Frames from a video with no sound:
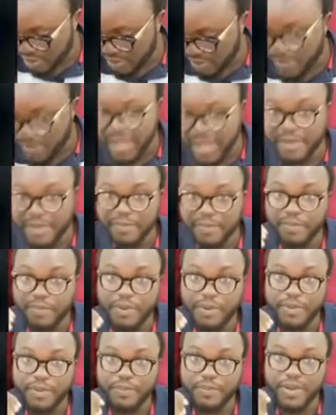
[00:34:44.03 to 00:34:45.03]
my
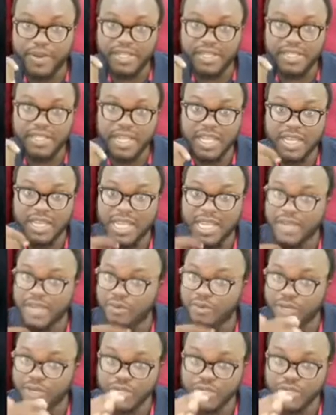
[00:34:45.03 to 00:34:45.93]
personal line.